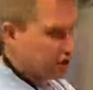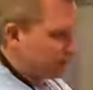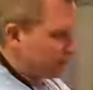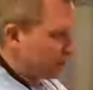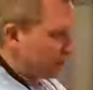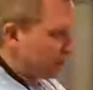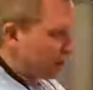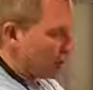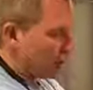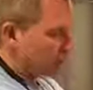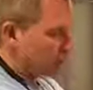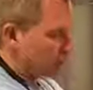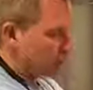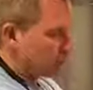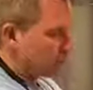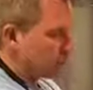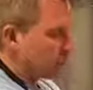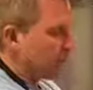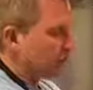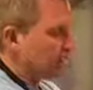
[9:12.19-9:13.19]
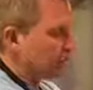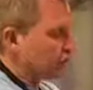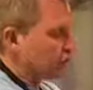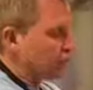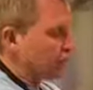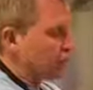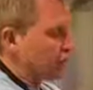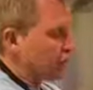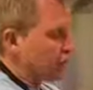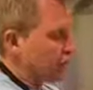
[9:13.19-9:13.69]
to the first bit of Spanish
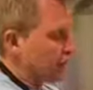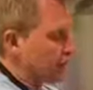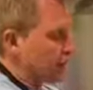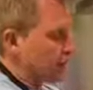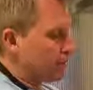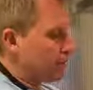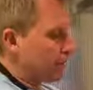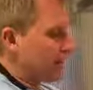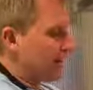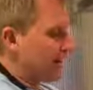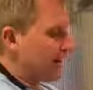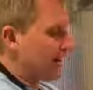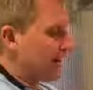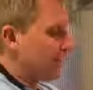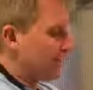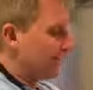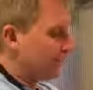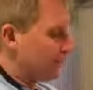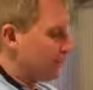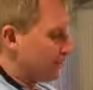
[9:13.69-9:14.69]
onion that we put in.